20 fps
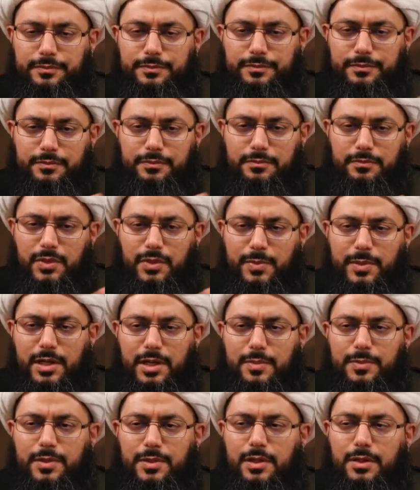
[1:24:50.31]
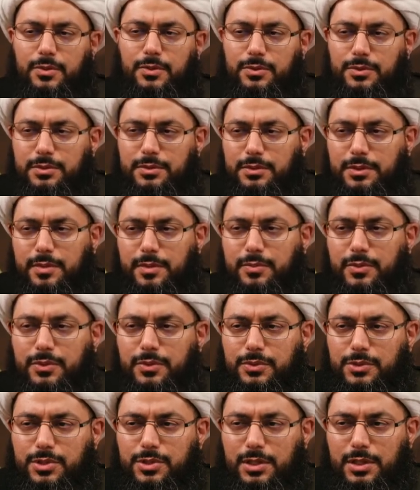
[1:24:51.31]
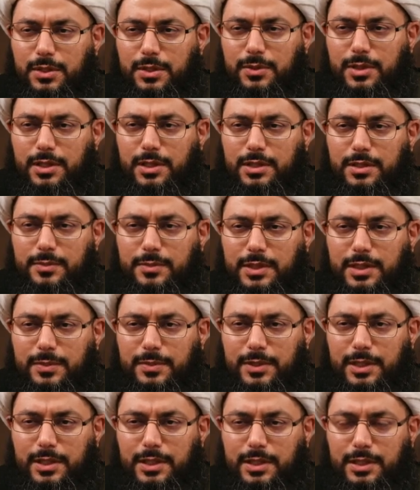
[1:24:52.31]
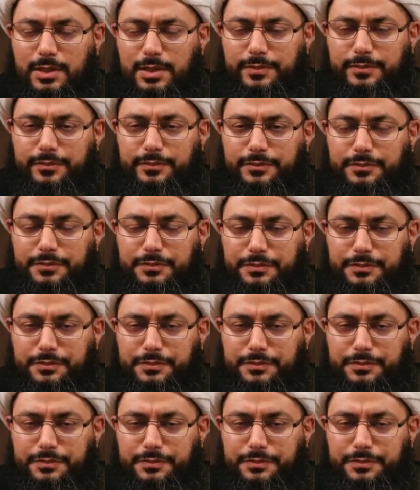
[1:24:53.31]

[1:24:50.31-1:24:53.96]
in specific places and times as Allah has instructed him.